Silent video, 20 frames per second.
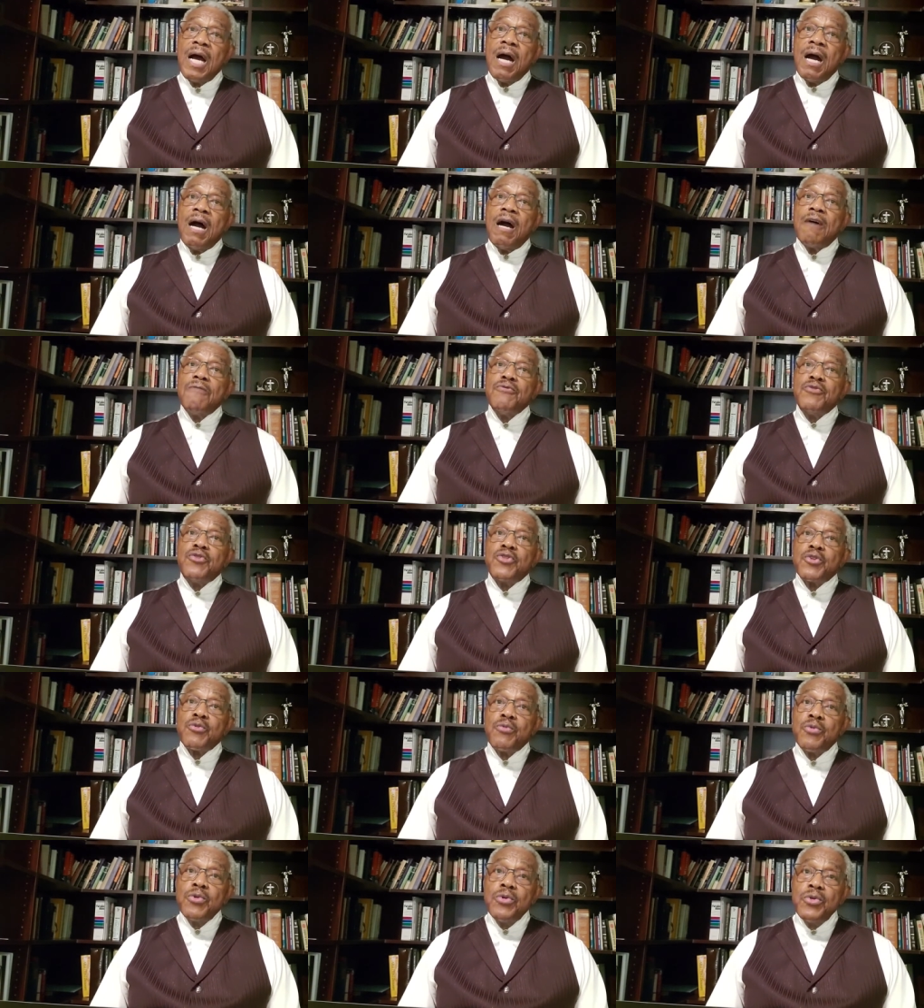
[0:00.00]
of
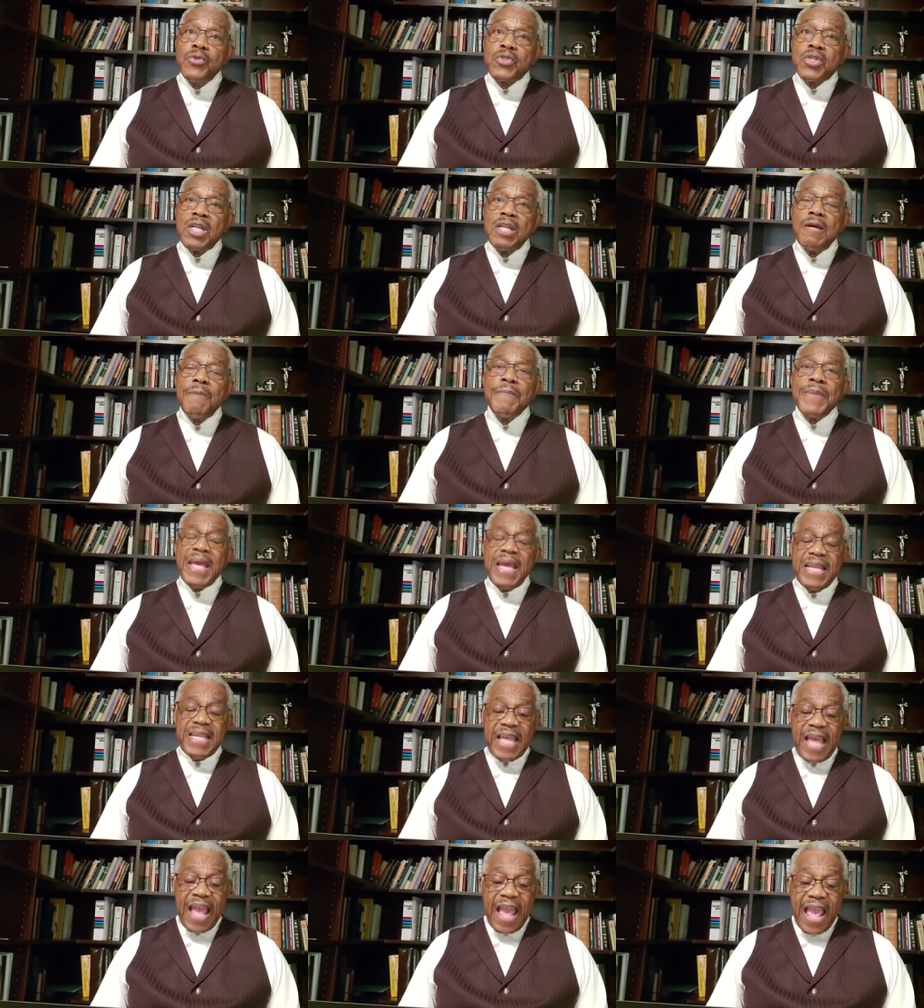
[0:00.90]
Jerusalem
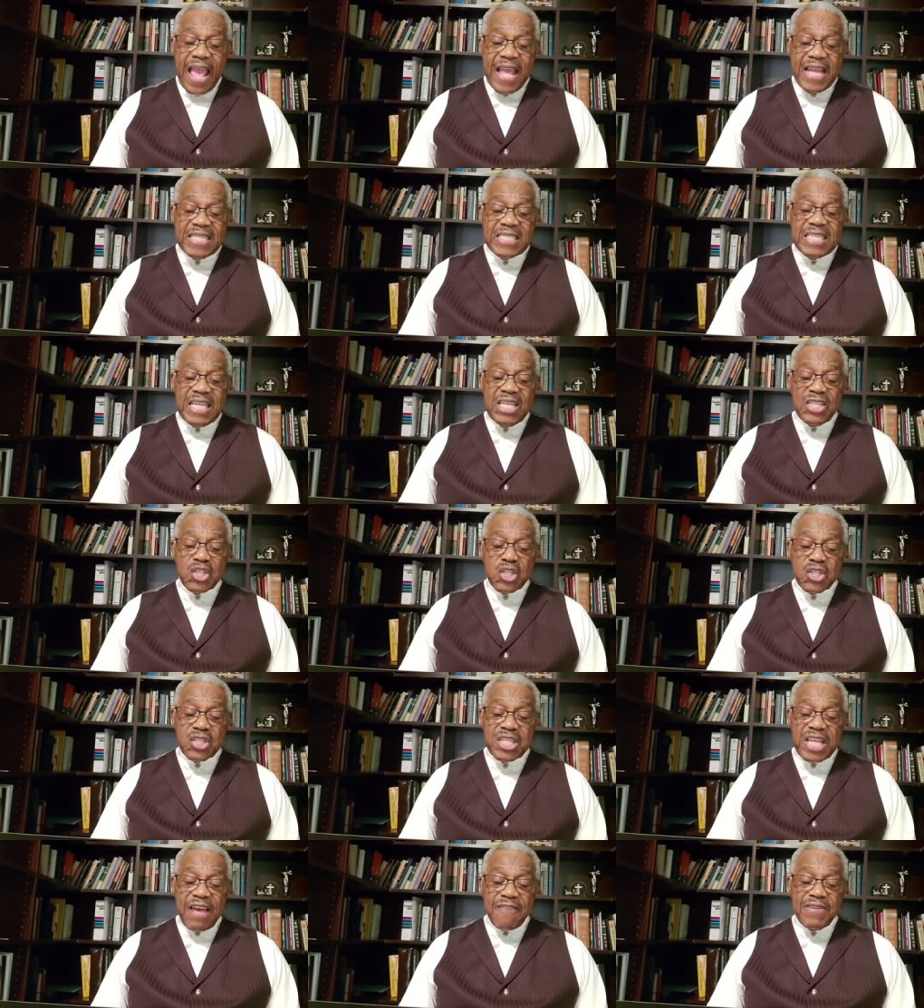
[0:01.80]
in AD
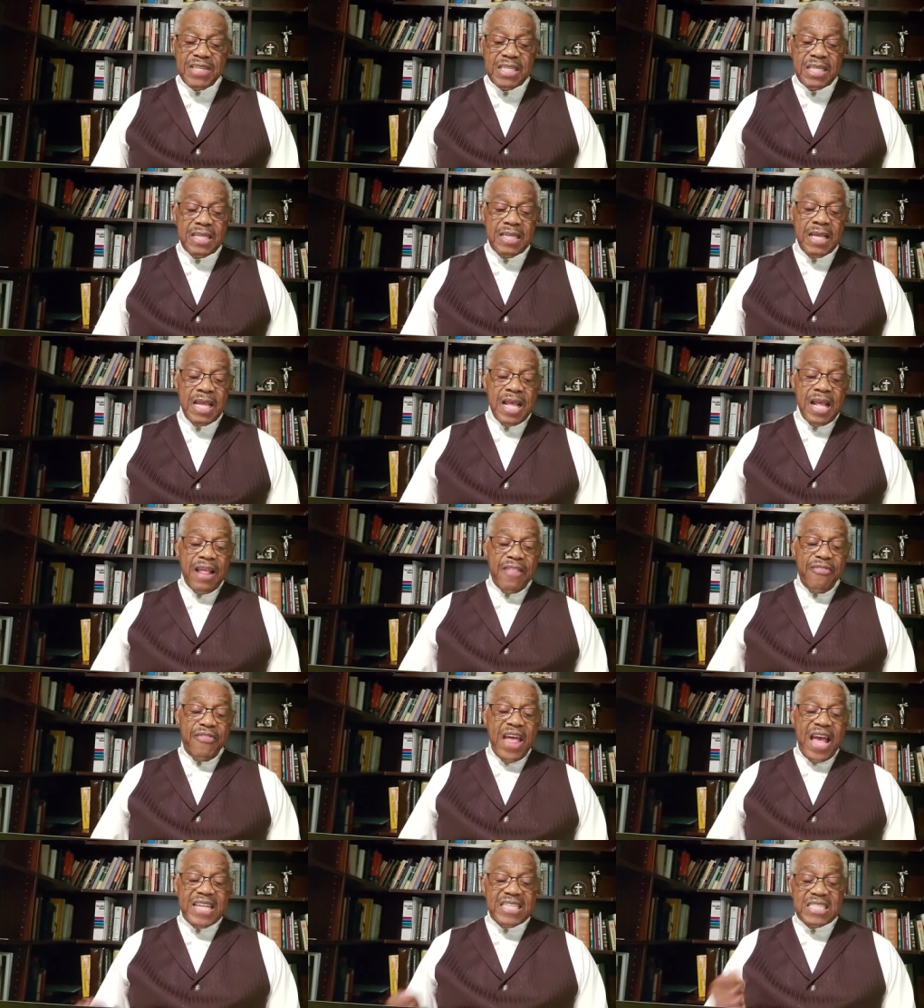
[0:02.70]
70.
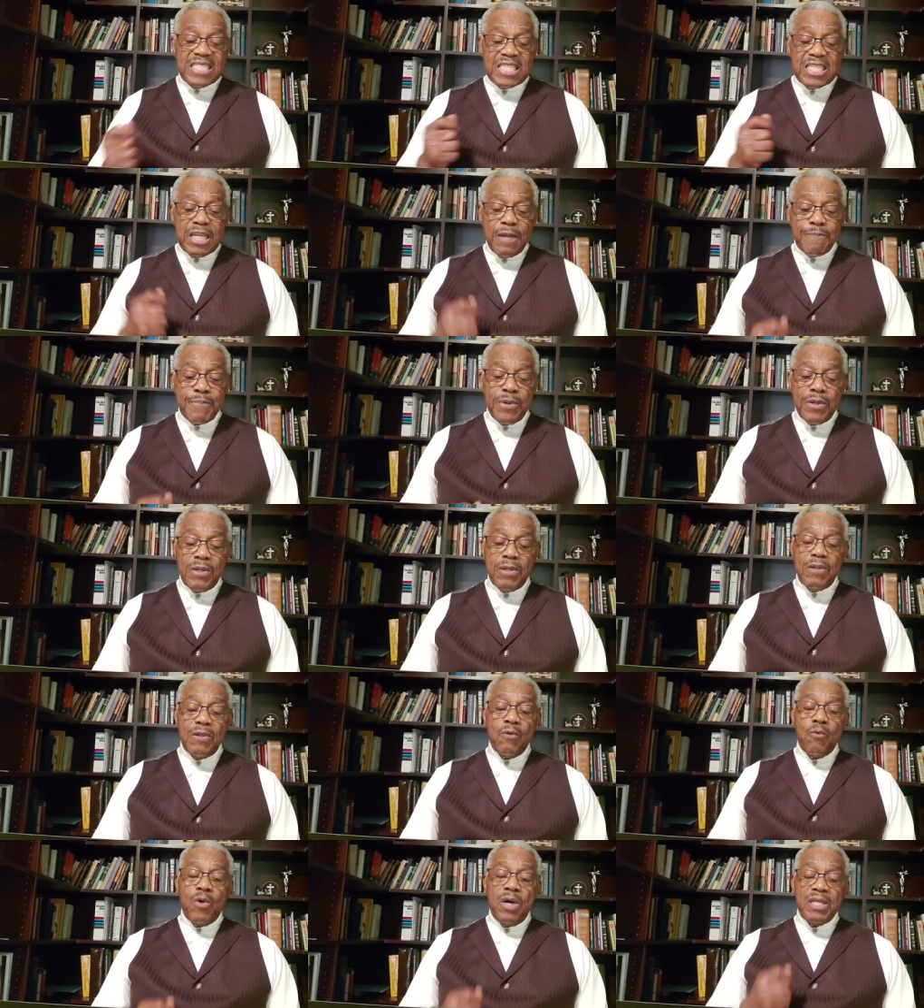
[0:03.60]
That
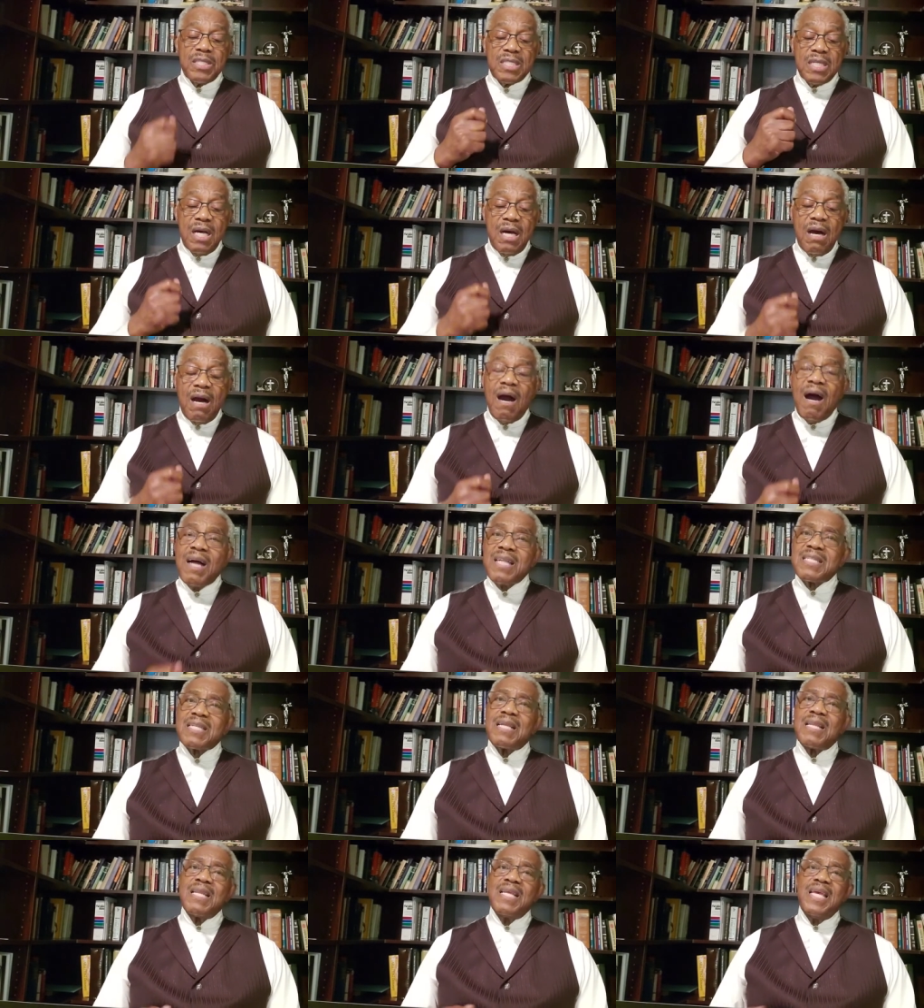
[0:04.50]
temple was
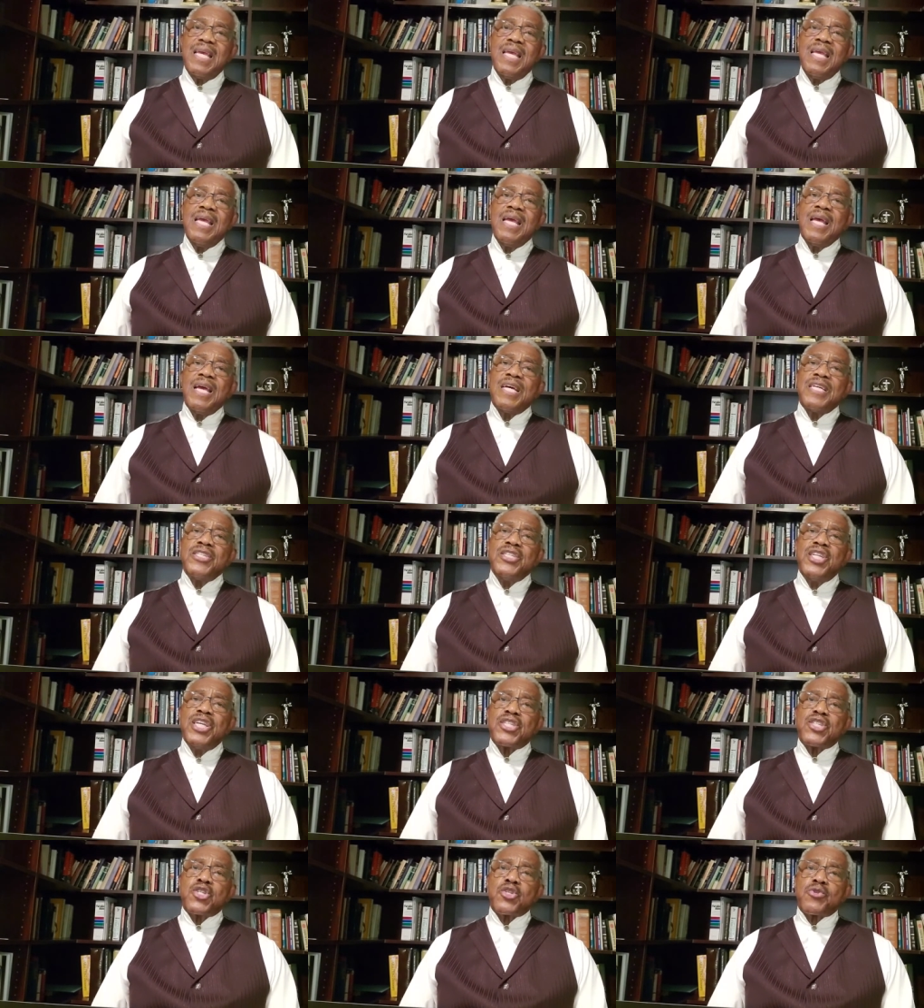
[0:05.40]
utterly
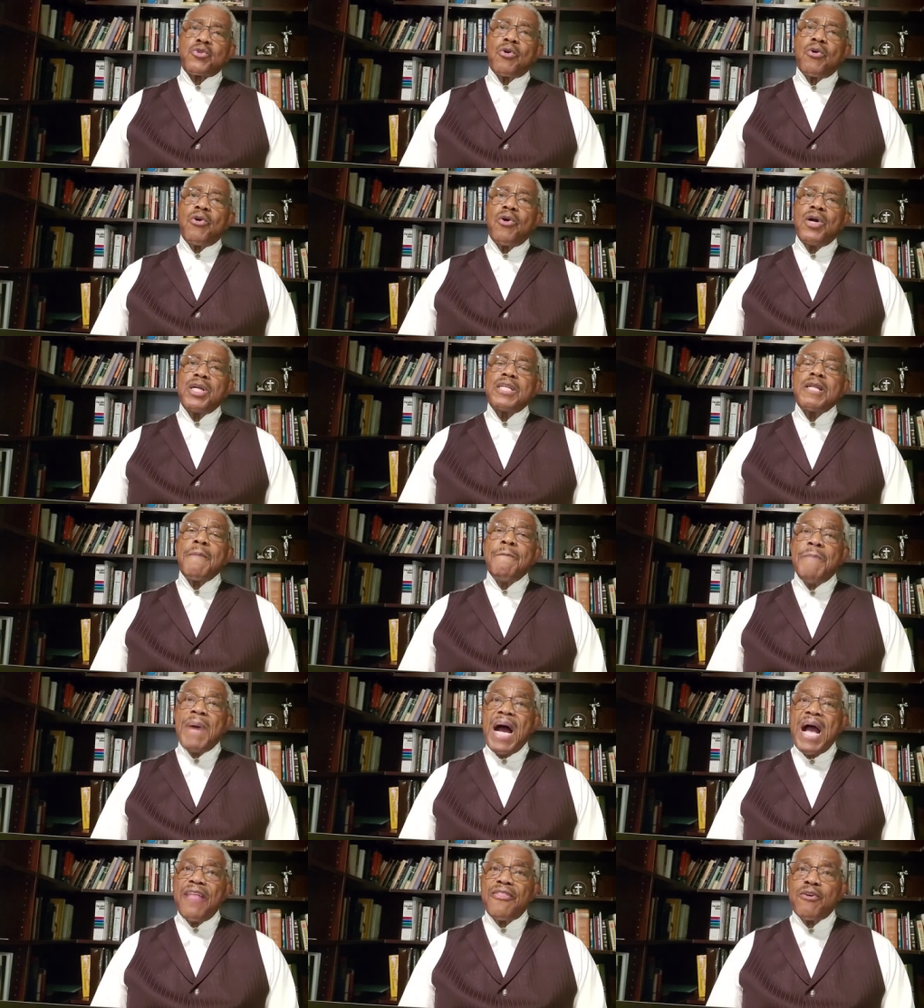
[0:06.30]
destroyed
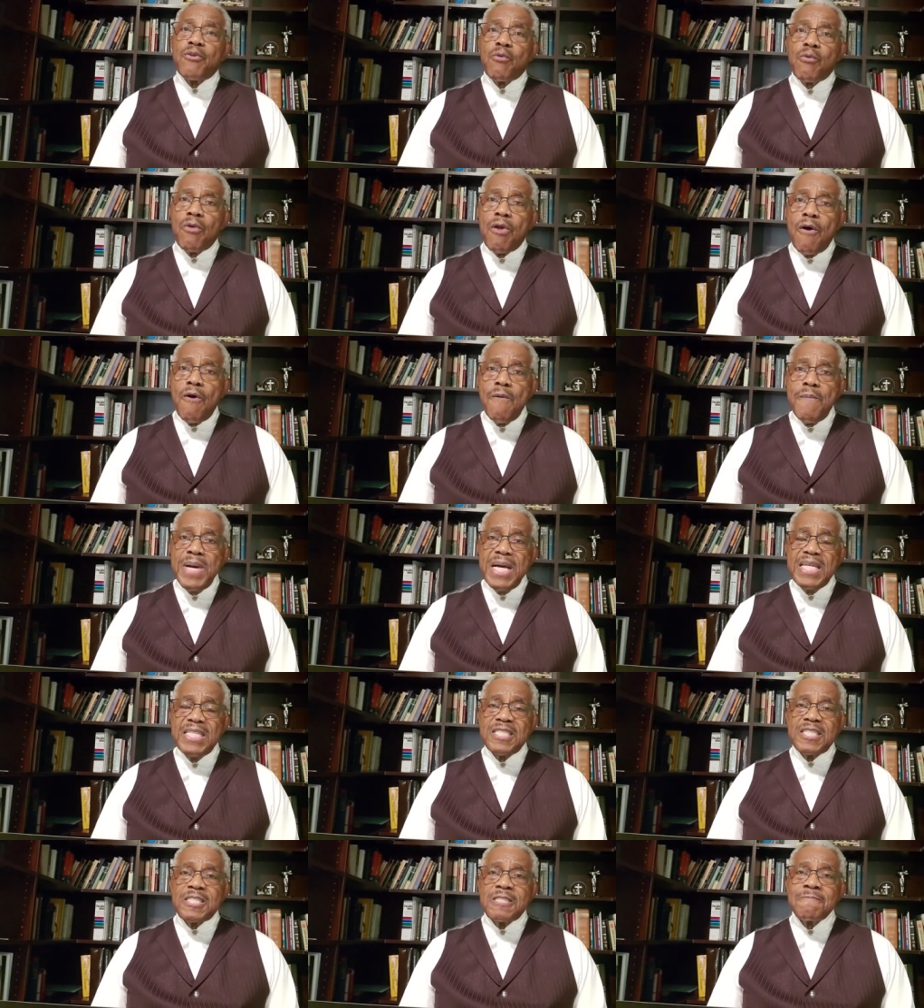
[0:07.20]
by the
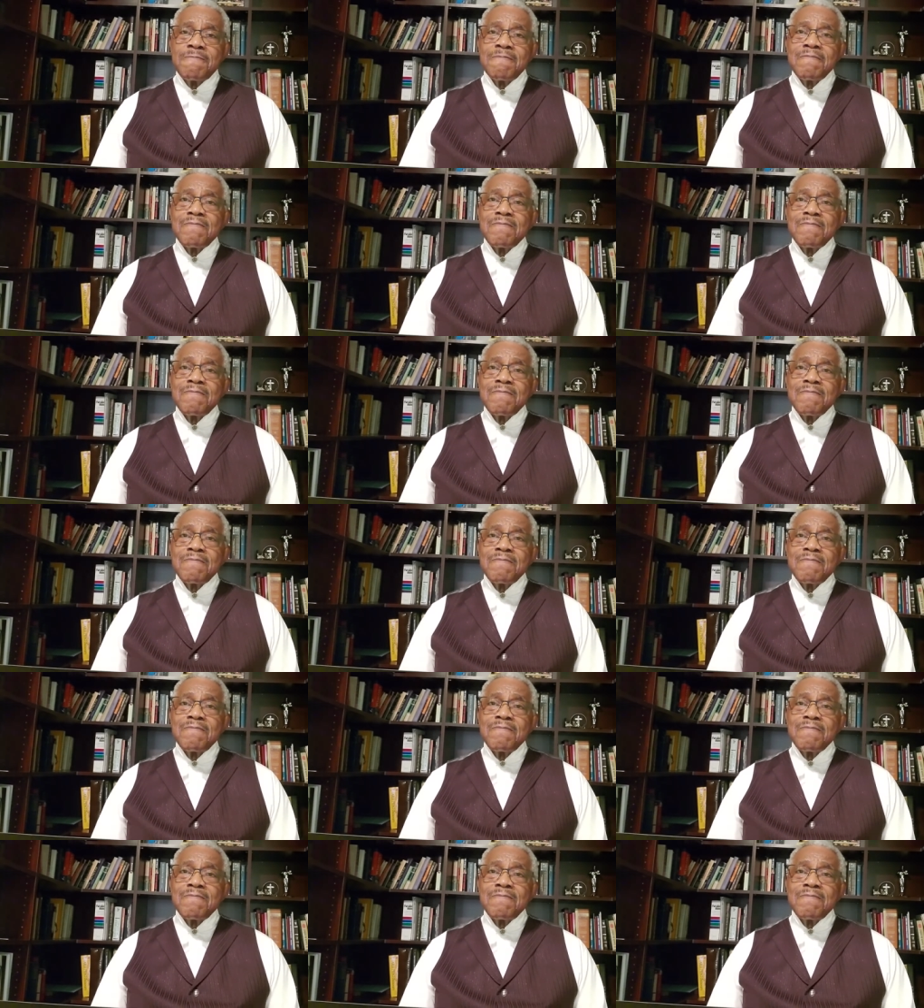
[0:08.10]
Romans.